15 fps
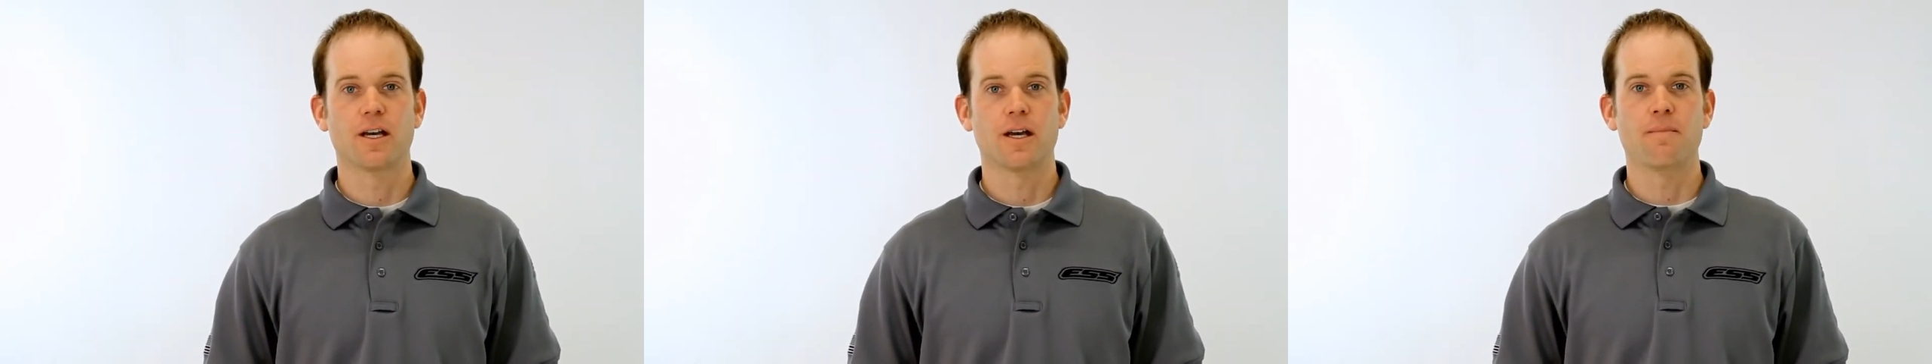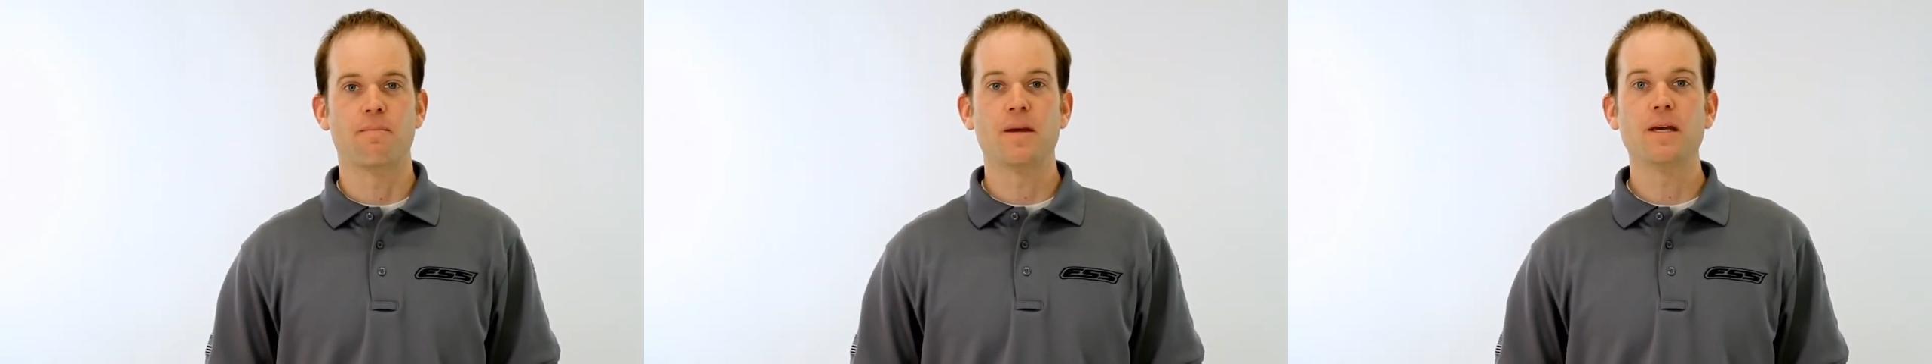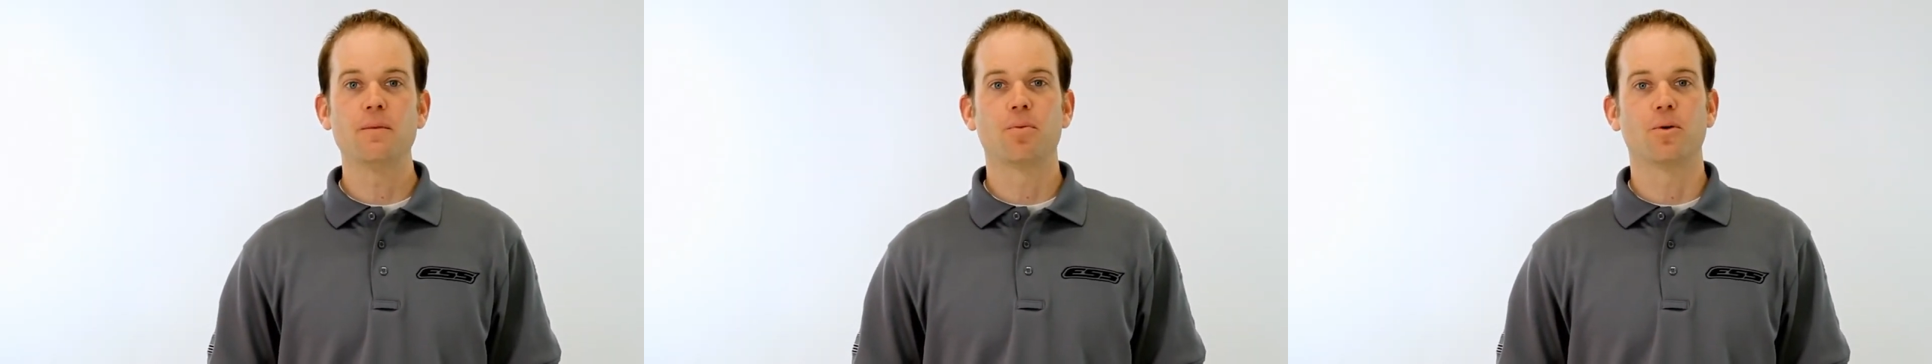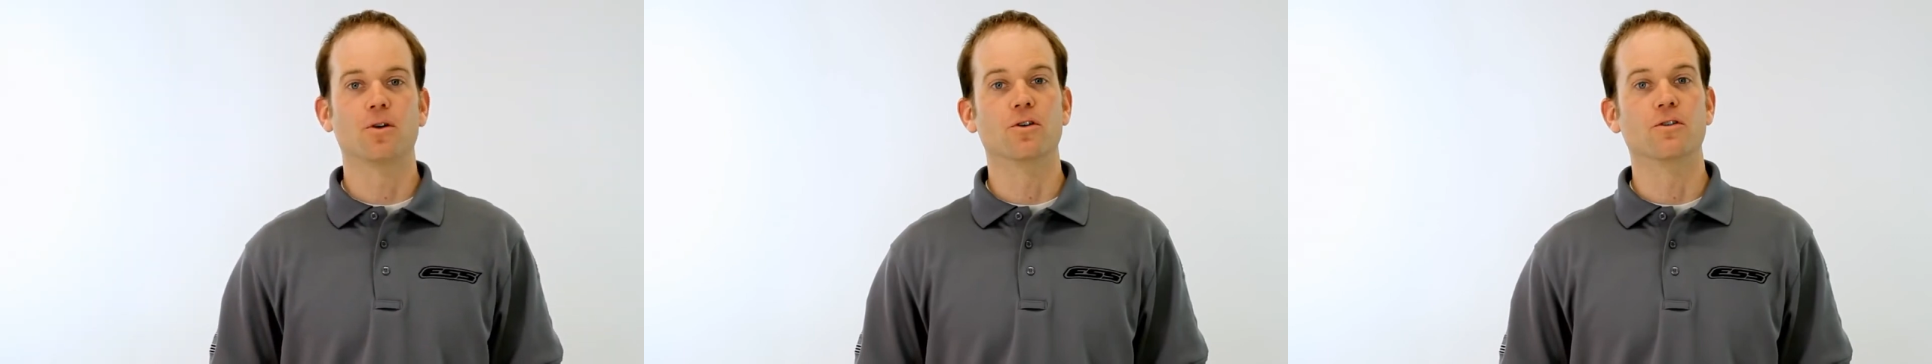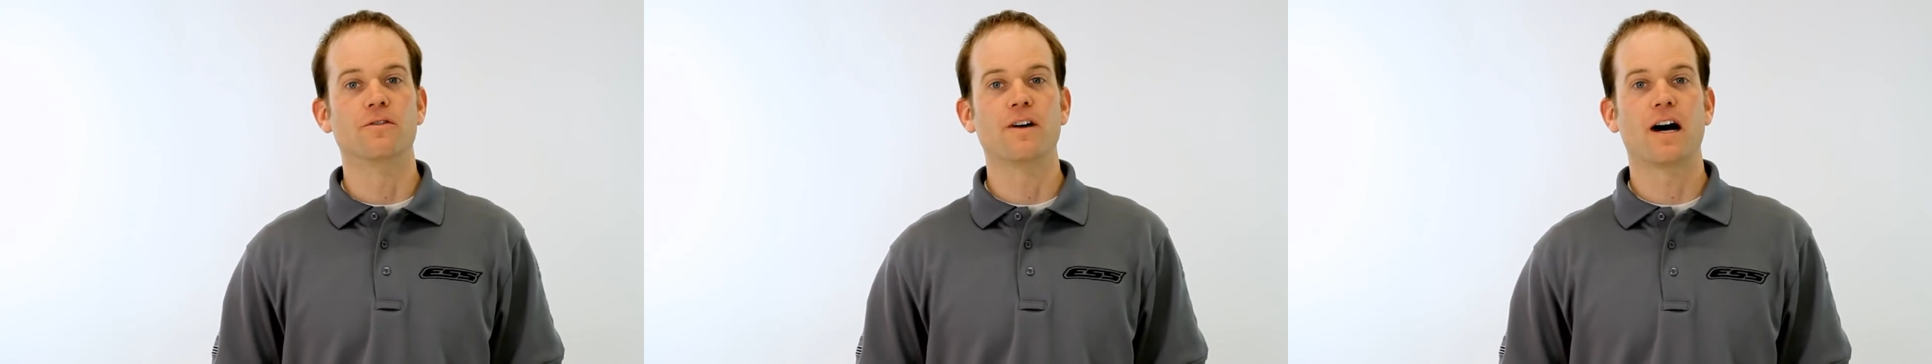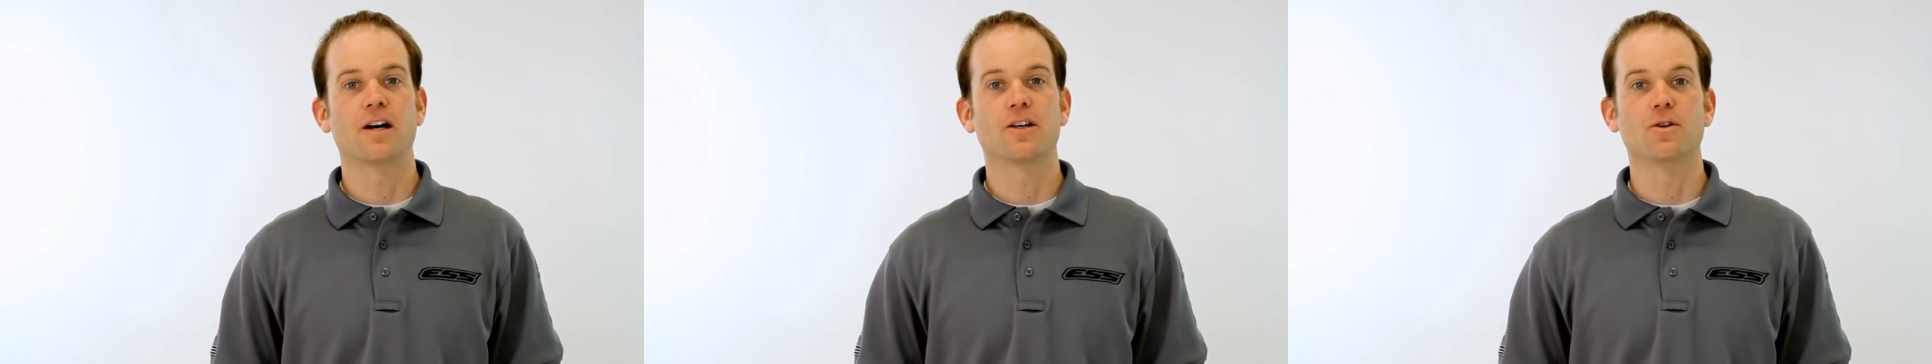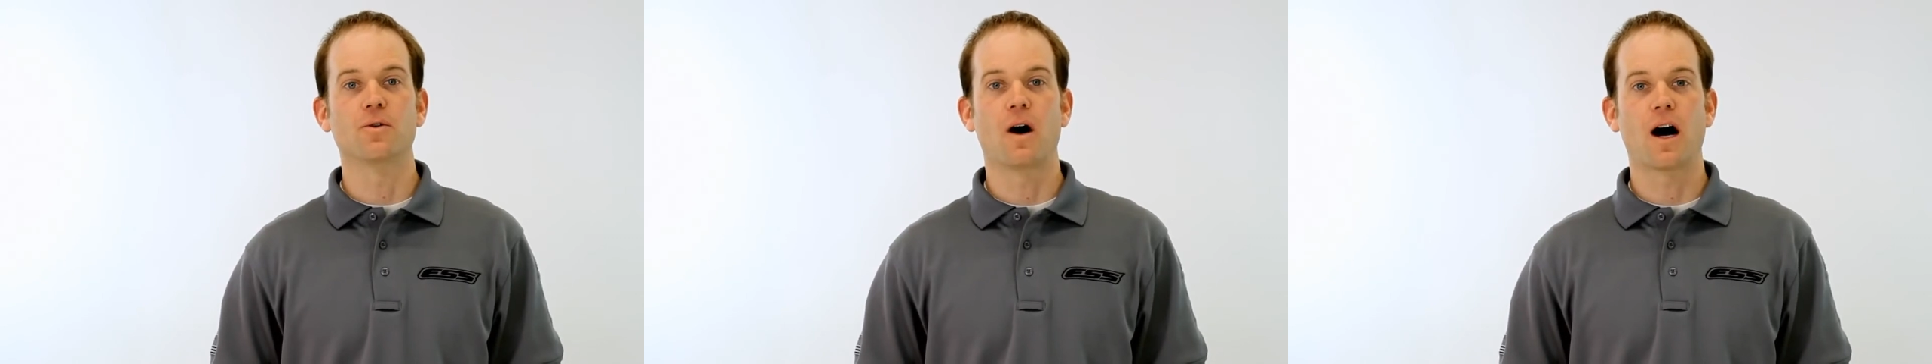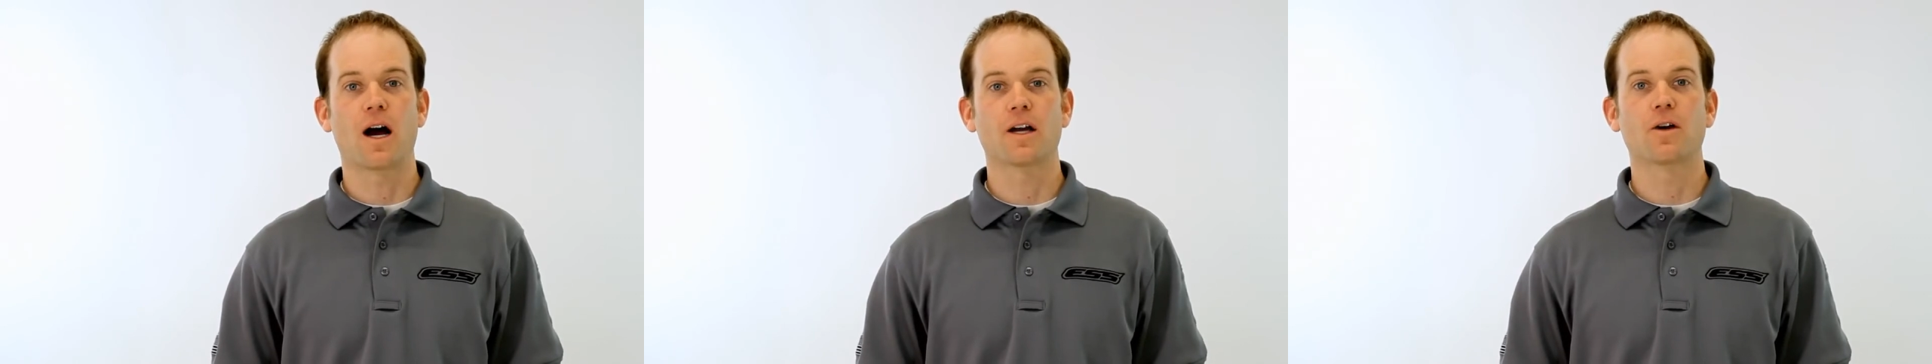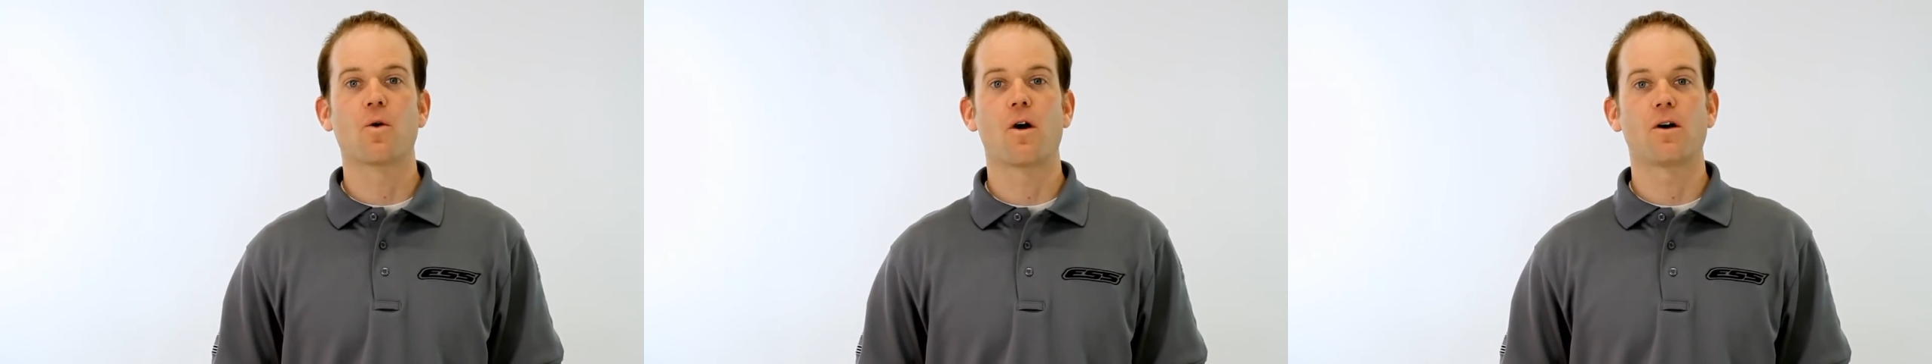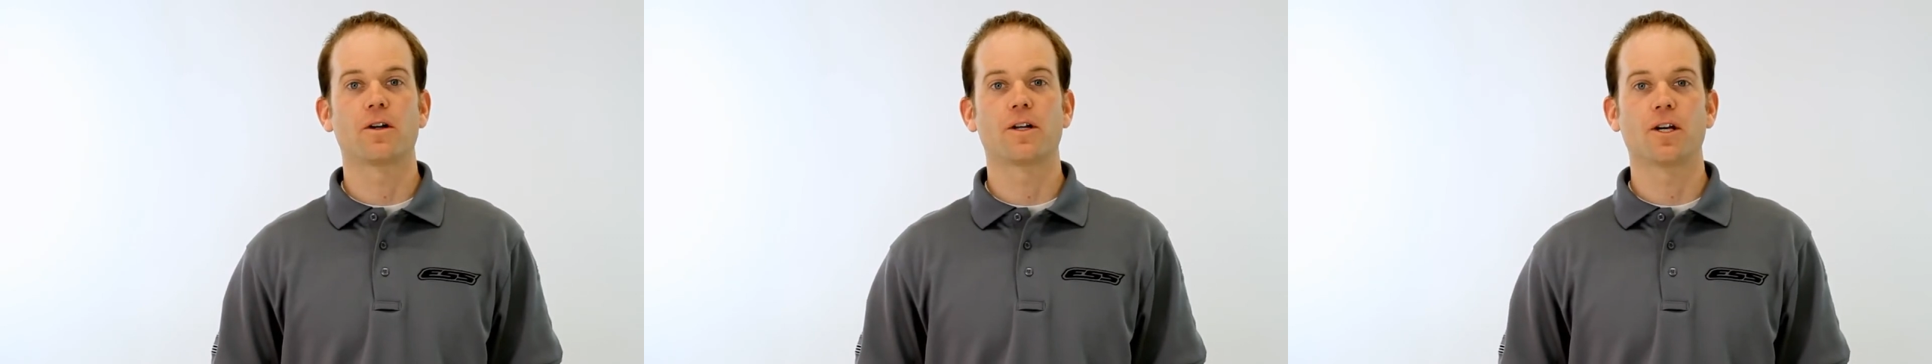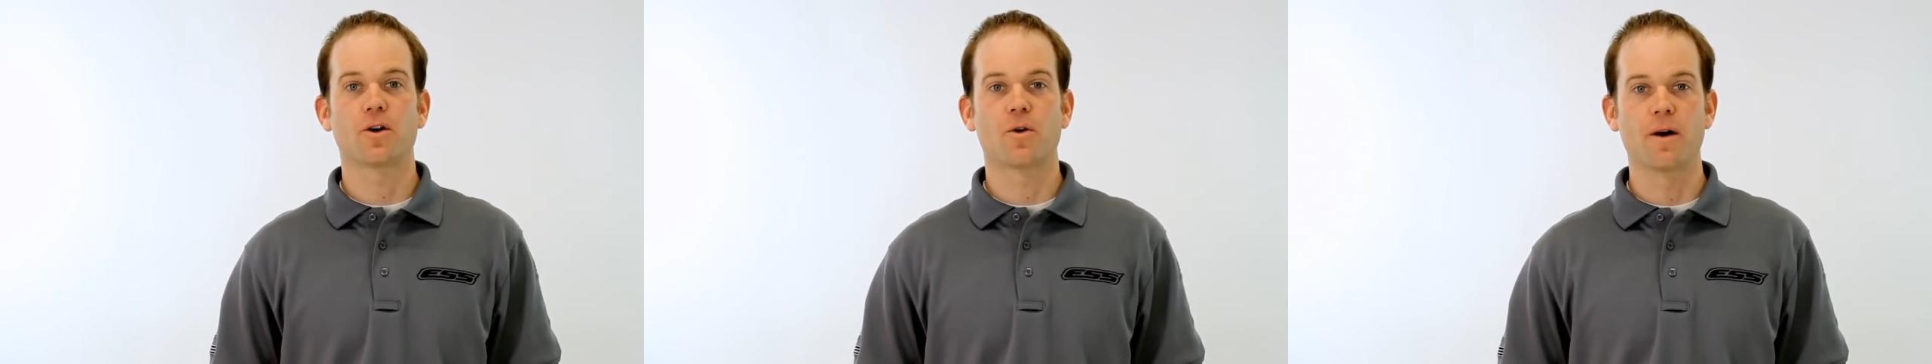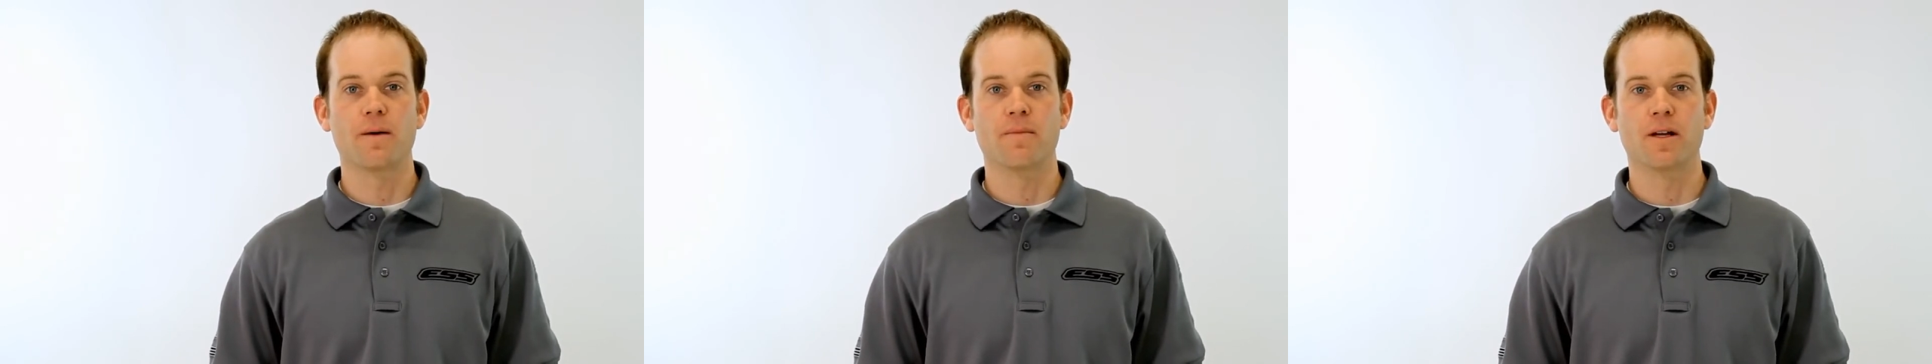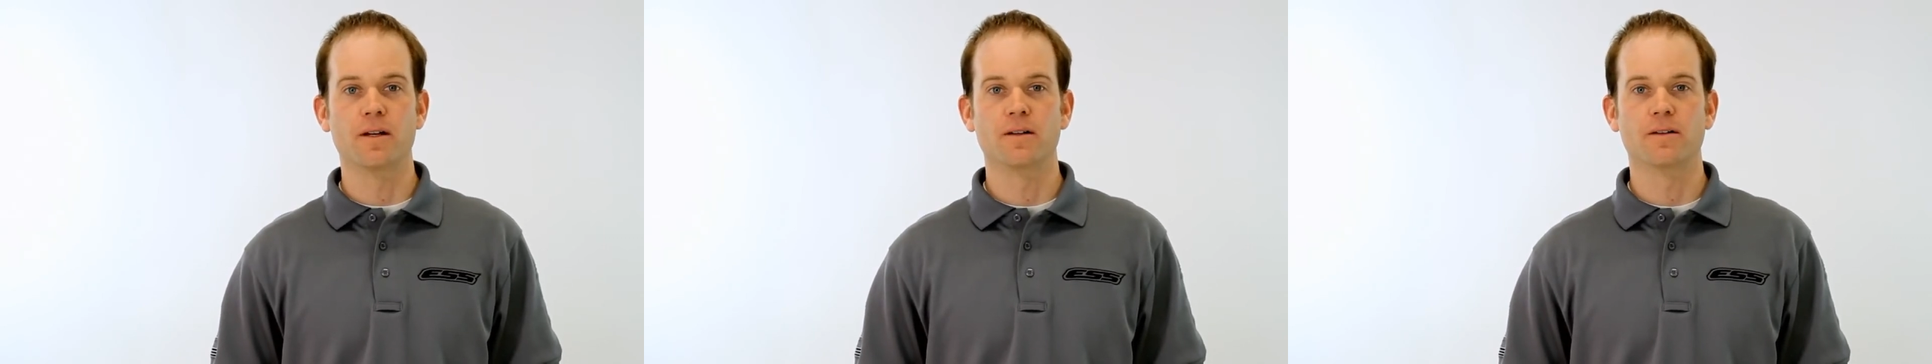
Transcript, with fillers: and people who value high-quality equipment